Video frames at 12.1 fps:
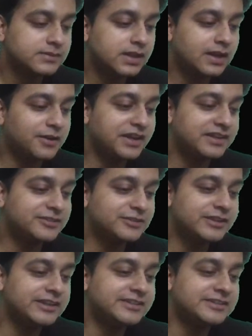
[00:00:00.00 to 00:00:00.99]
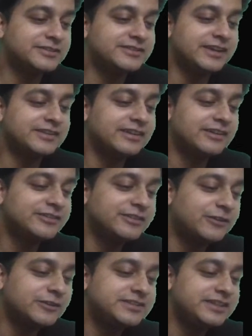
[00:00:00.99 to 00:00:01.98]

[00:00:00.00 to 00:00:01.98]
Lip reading: Okay, so this is just, so for